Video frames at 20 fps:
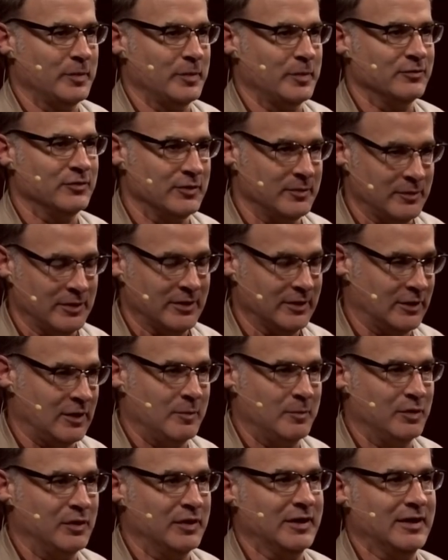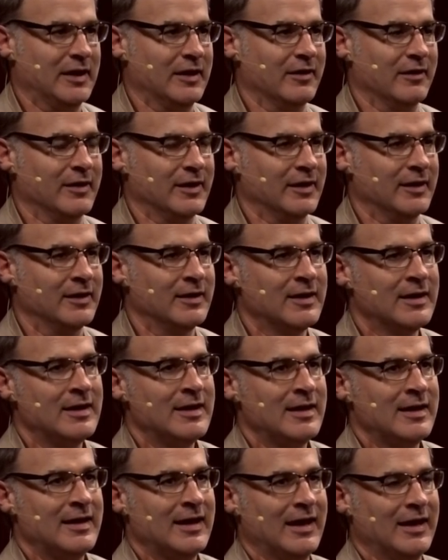them from a complete area.
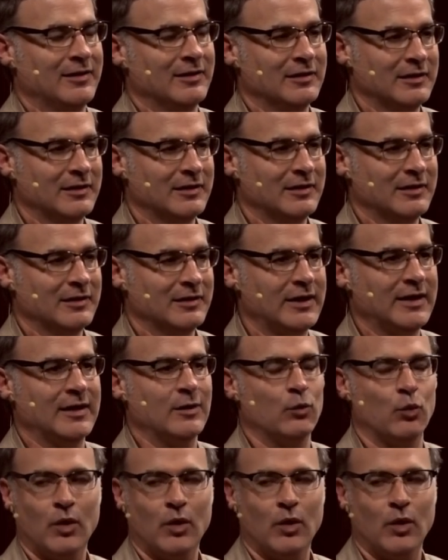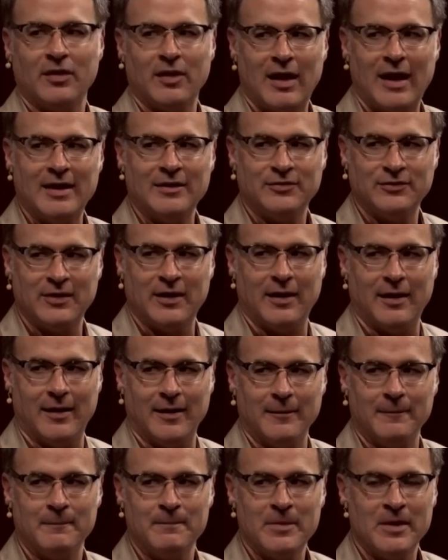And literally in one
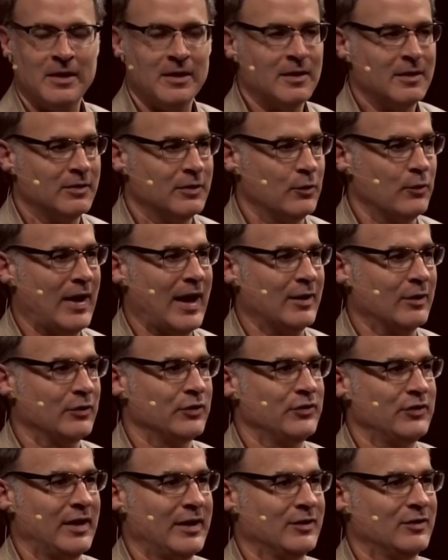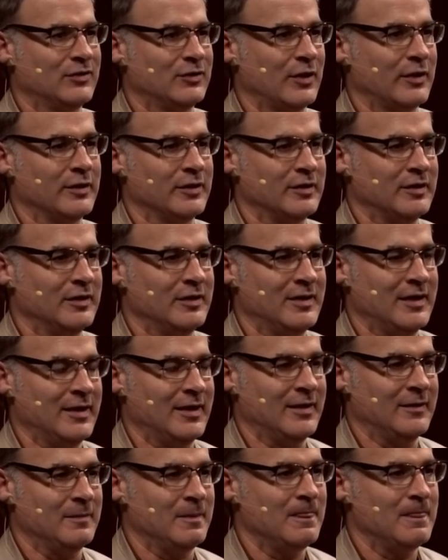lifetime, the rattlesnake started to
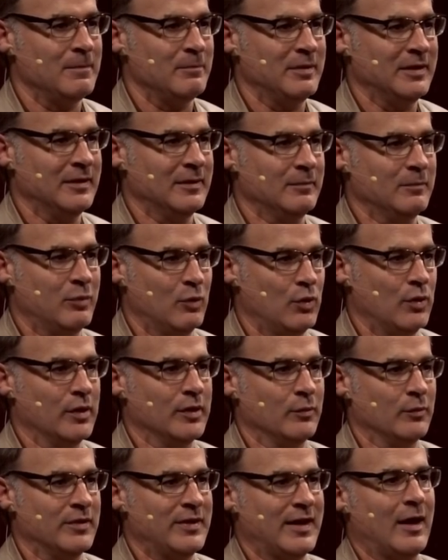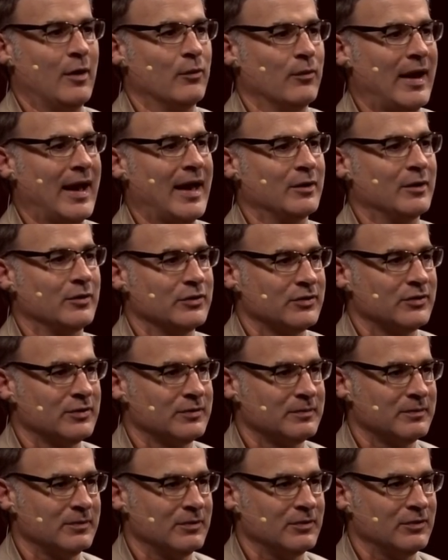then be born without rattles.
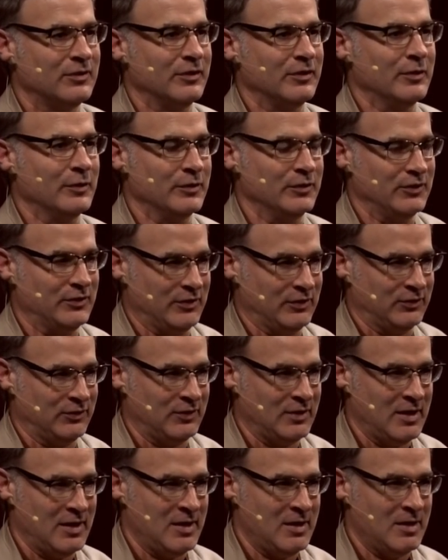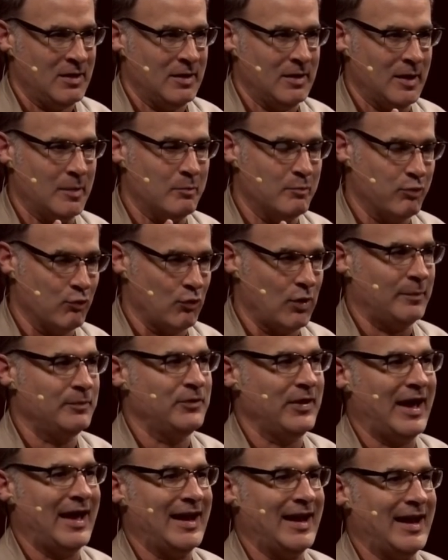So there was this
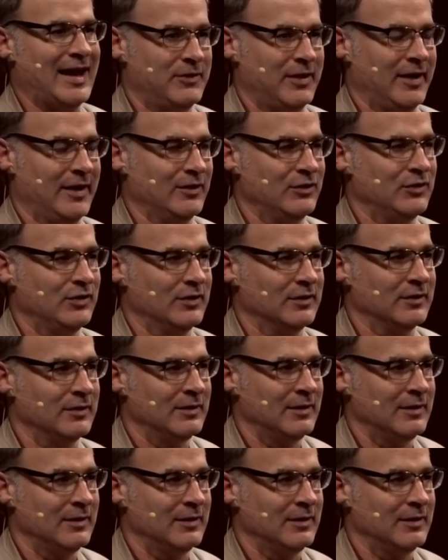abrupt adaptation